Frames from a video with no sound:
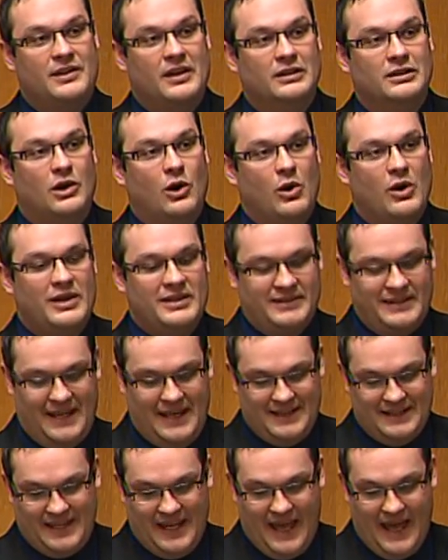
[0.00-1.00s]
the lowest
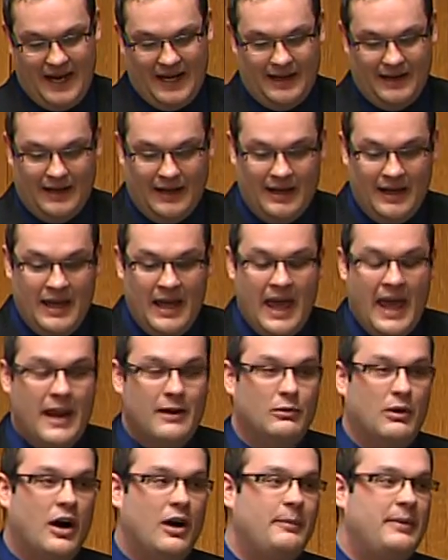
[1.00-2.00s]
in Canada,
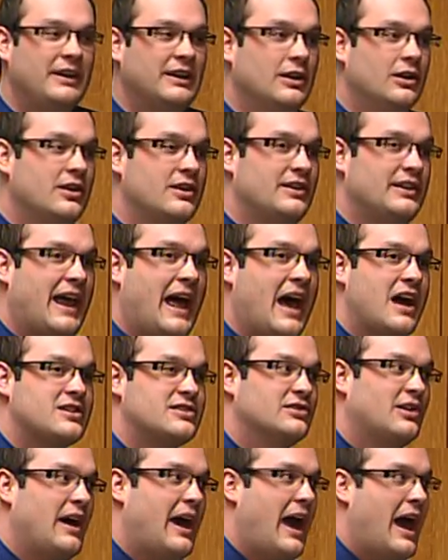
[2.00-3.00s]
and well below the
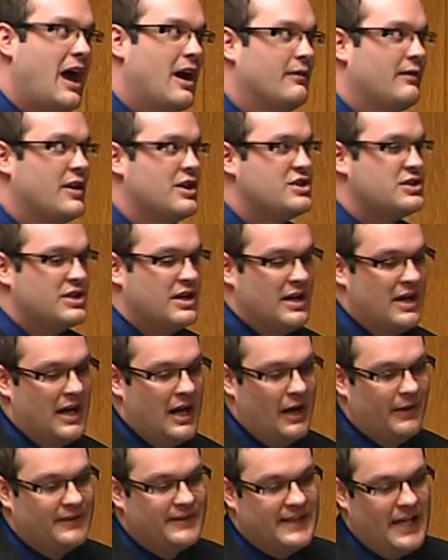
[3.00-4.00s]
national average
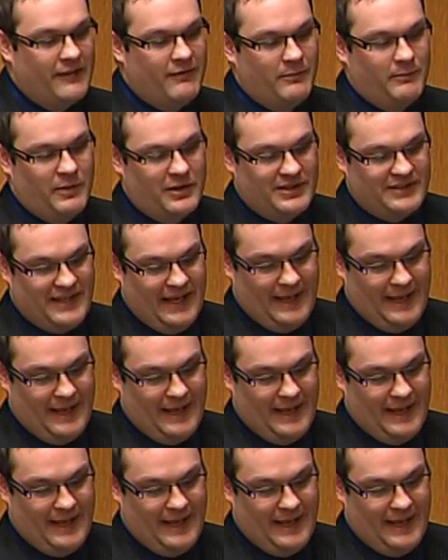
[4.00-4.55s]
of 7%.